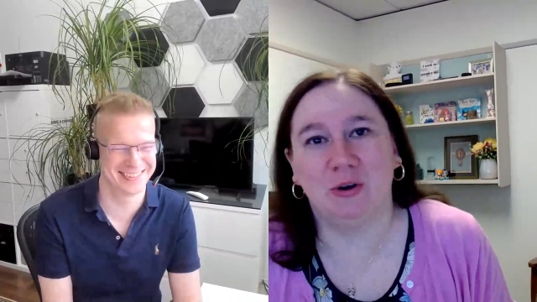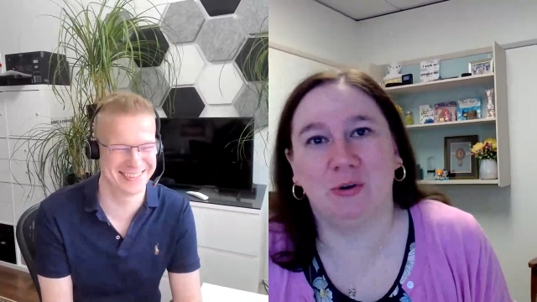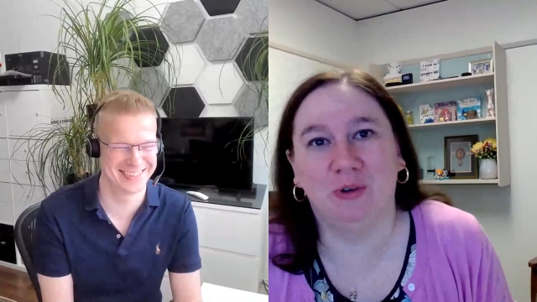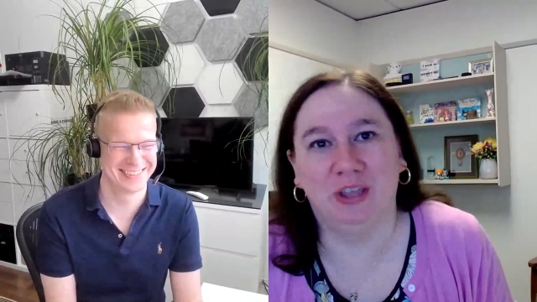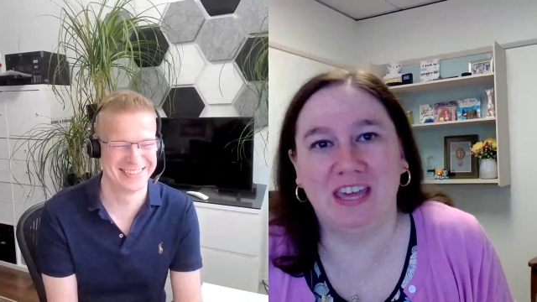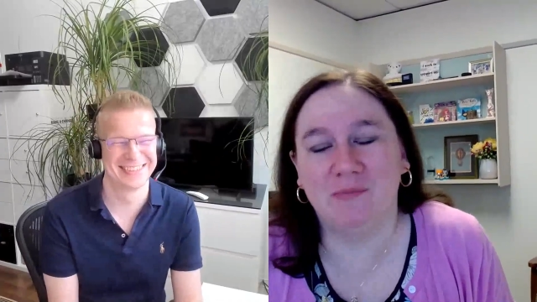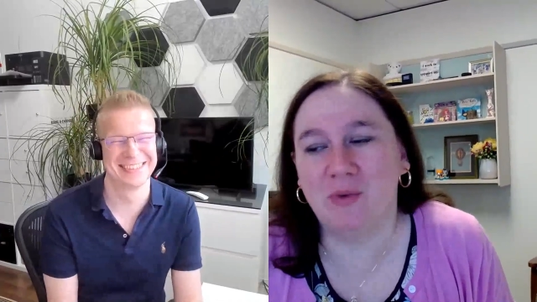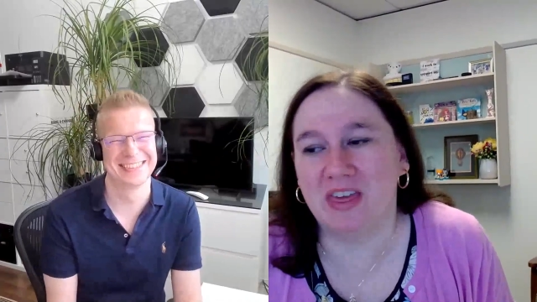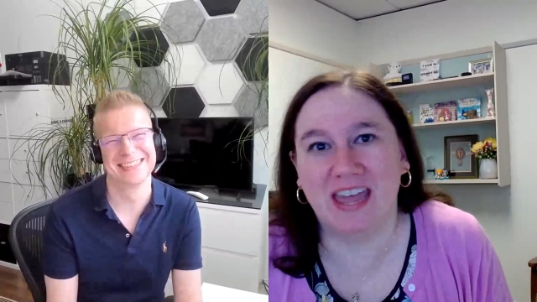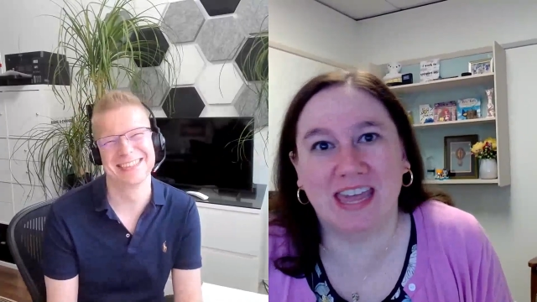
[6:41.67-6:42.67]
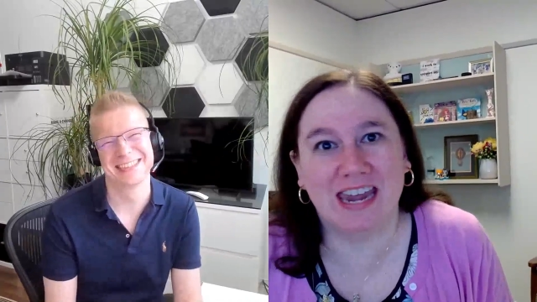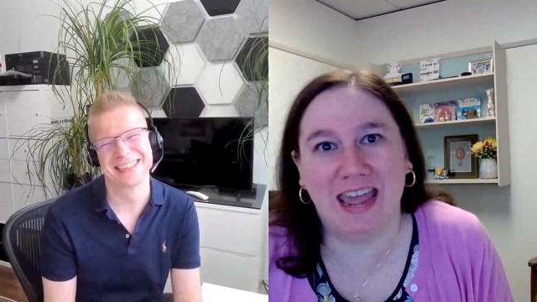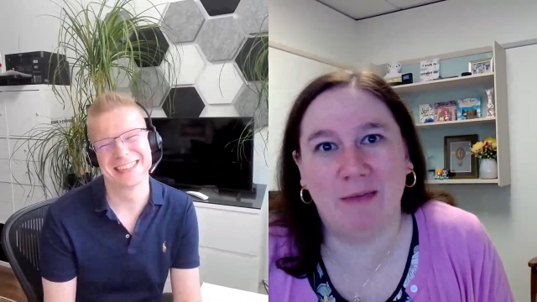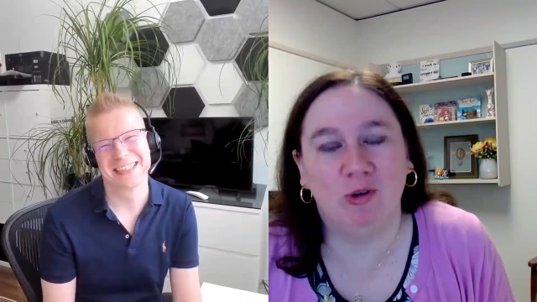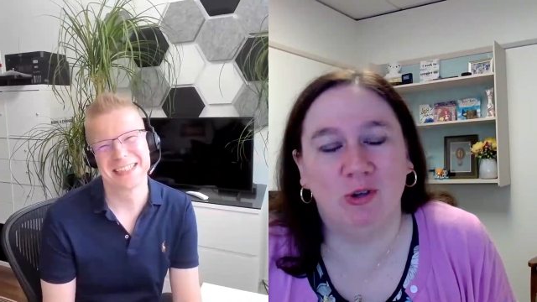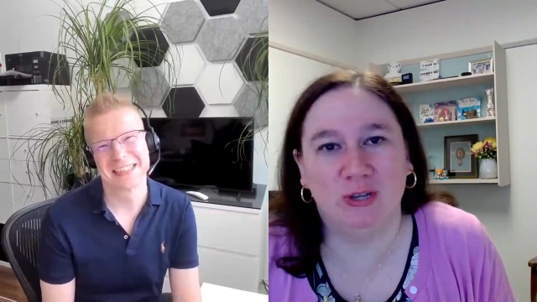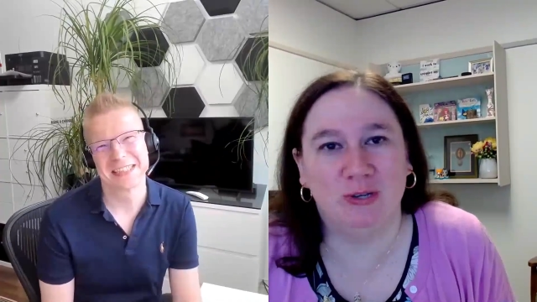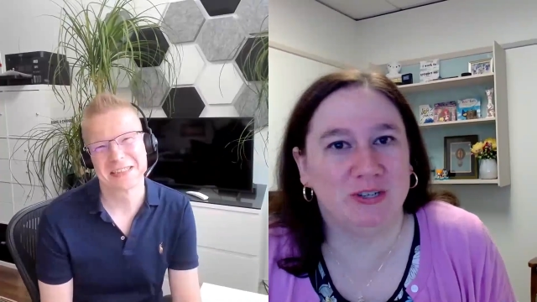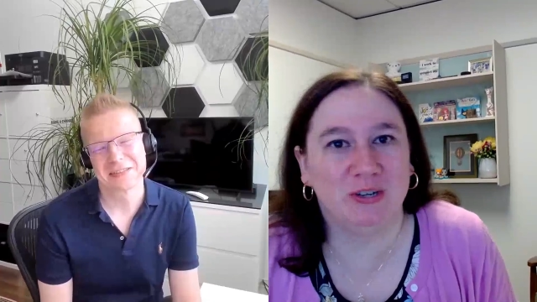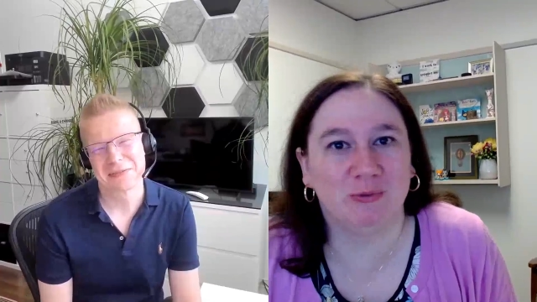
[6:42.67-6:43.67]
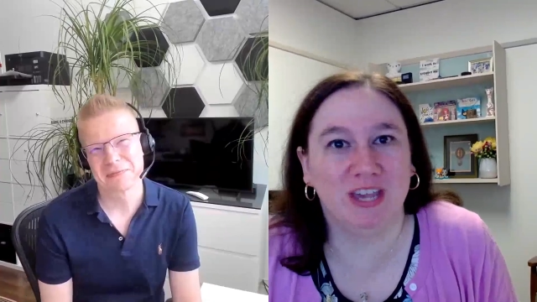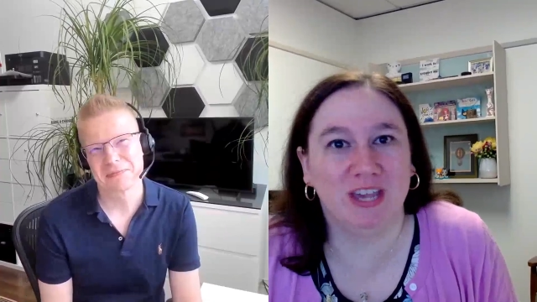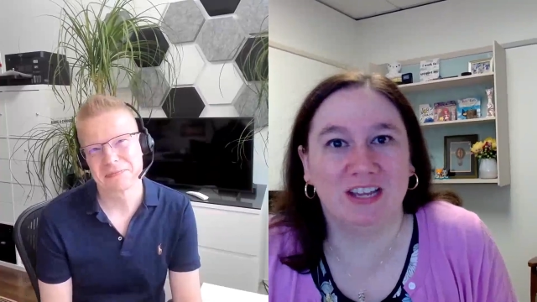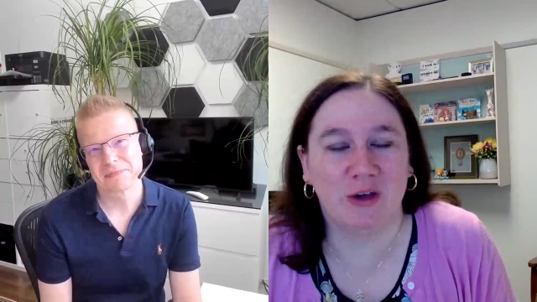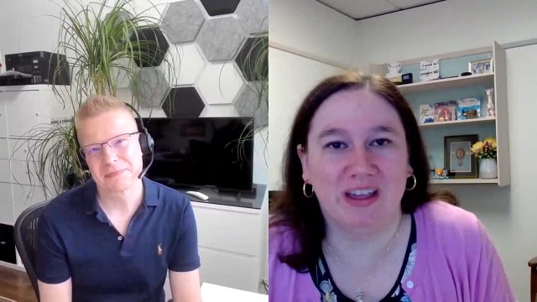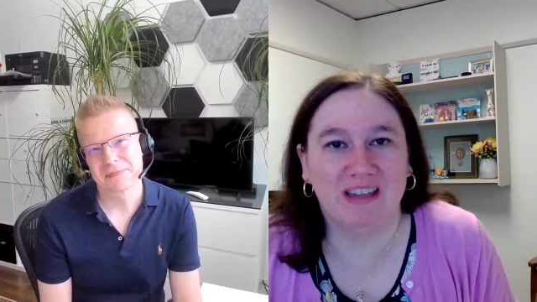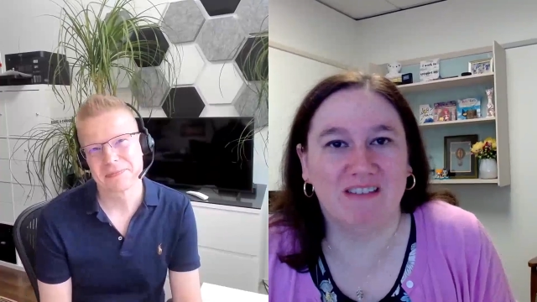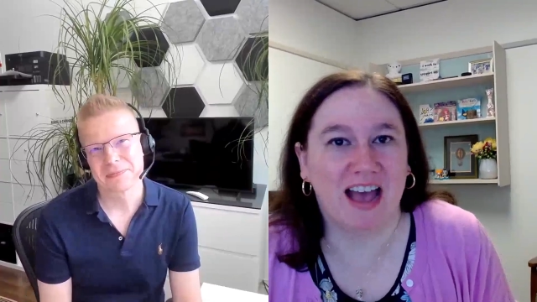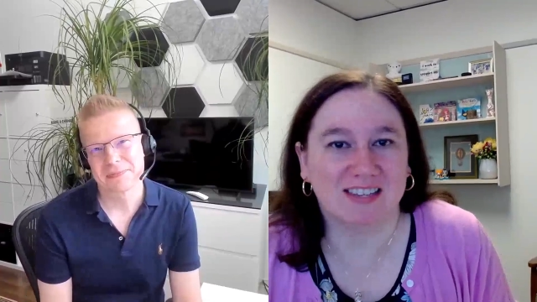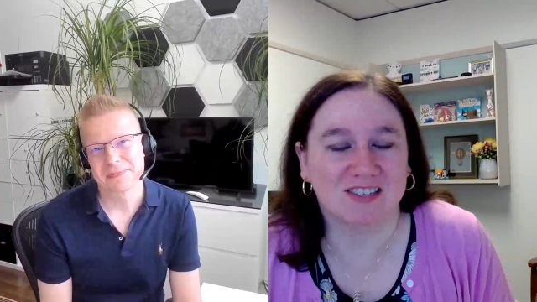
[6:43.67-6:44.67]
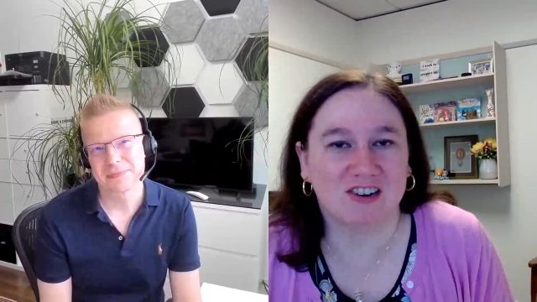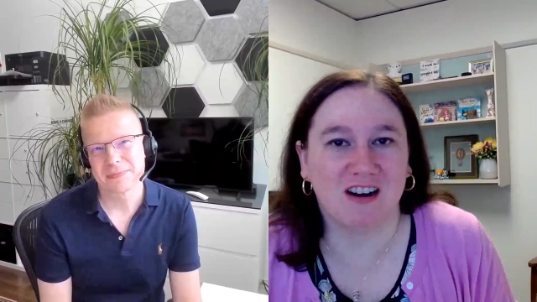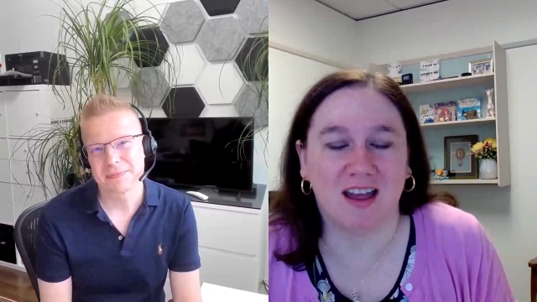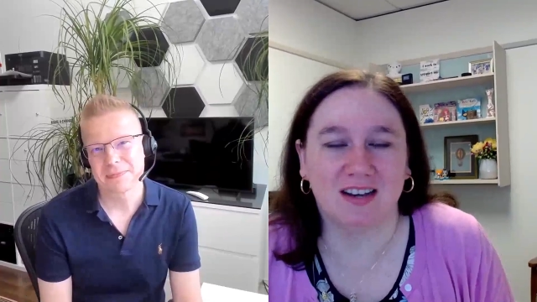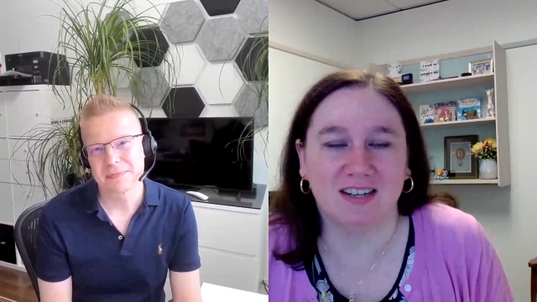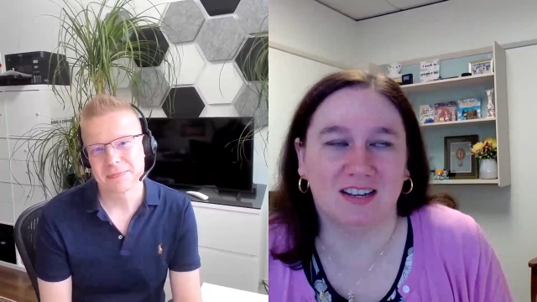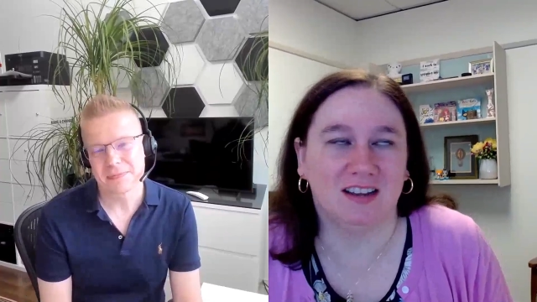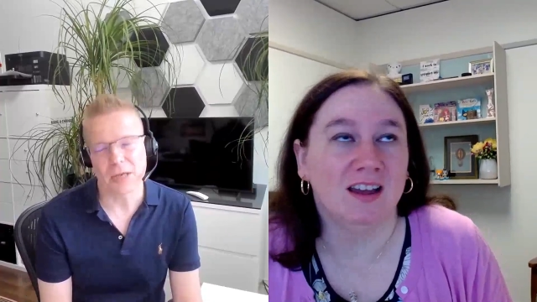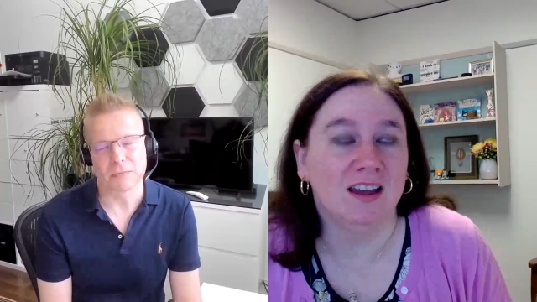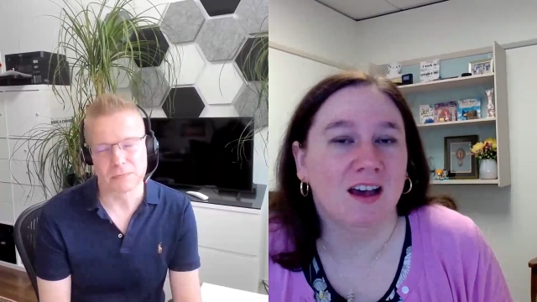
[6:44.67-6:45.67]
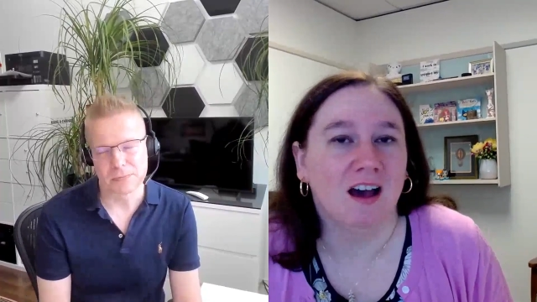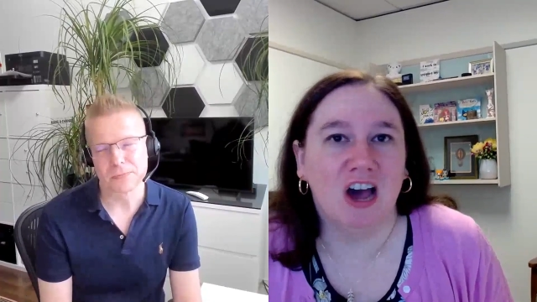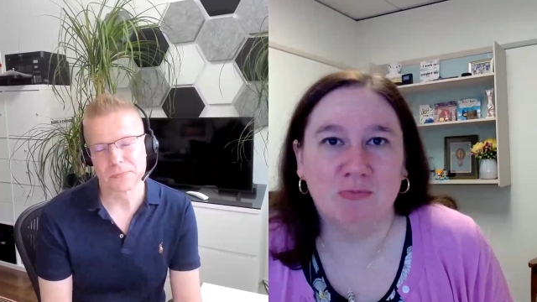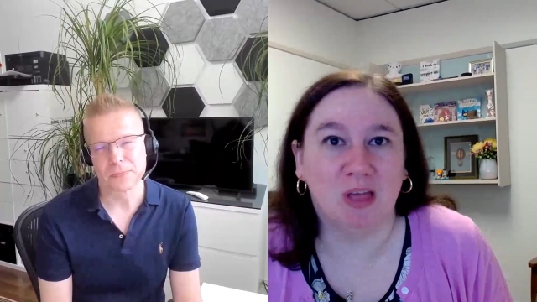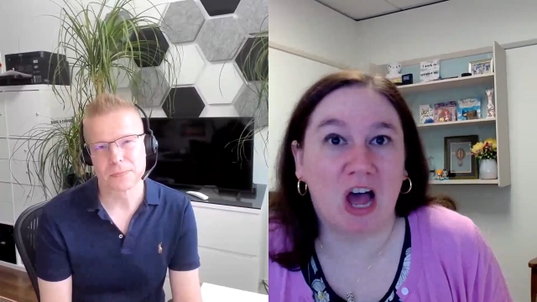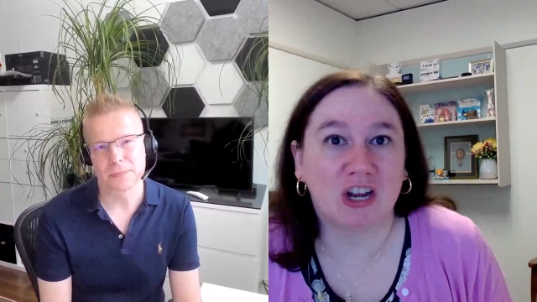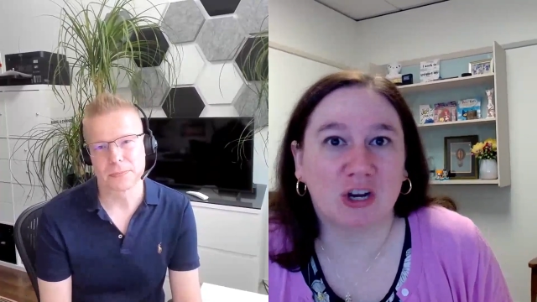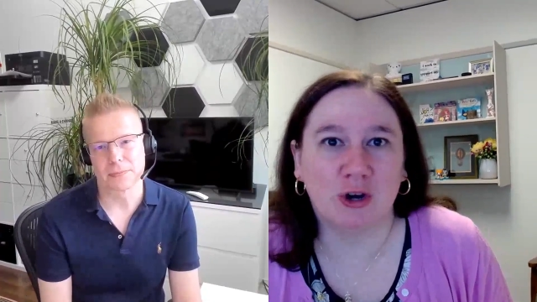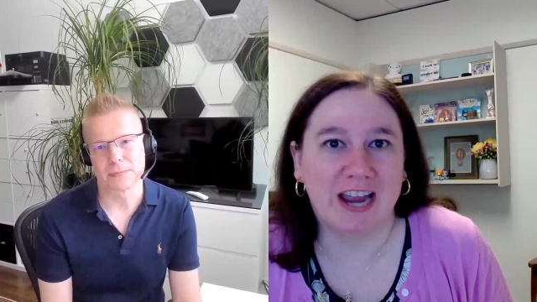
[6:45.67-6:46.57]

Speaker 1: and it'll really we think enable you to get going faster and to yeah. unblock